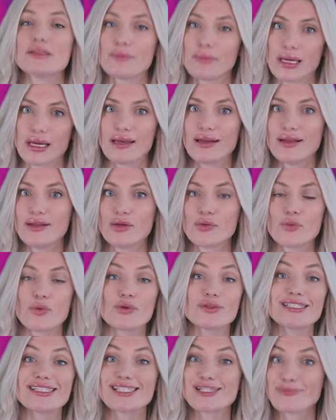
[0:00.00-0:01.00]
demanding the
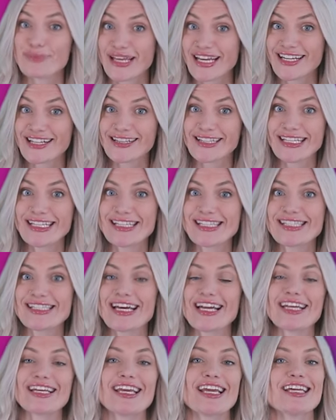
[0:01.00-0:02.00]
role displayed Aaliyah's
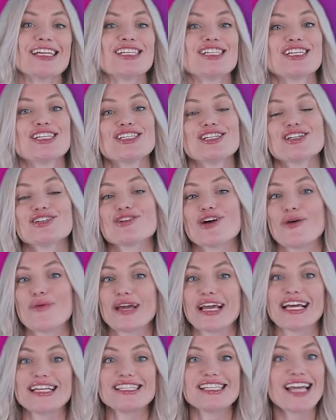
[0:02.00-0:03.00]
dedication to
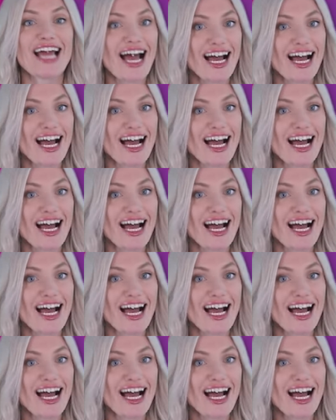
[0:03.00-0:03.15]
growing as an